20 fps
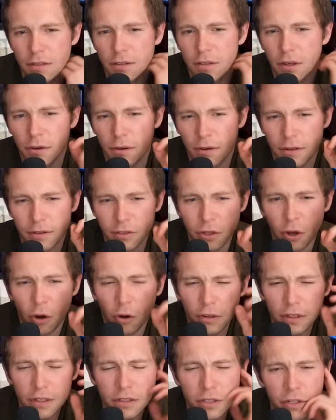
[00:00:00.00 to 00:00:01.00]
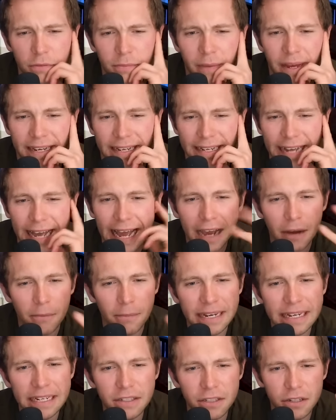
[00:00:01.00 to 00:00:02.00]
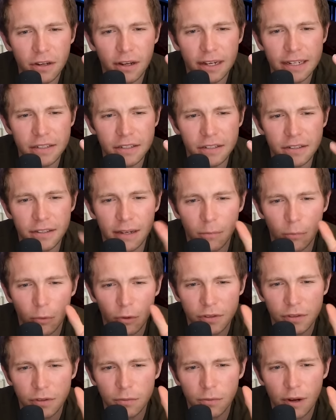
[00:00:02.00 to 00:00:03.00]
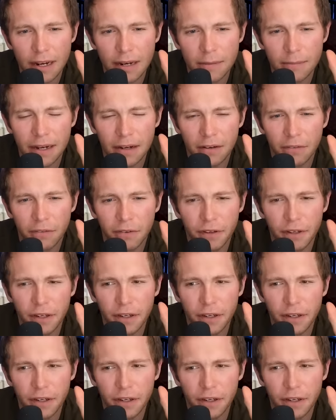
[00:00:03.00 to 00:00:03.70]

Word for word: So, to, on the too many, how many do you like to do them? What's the right amount for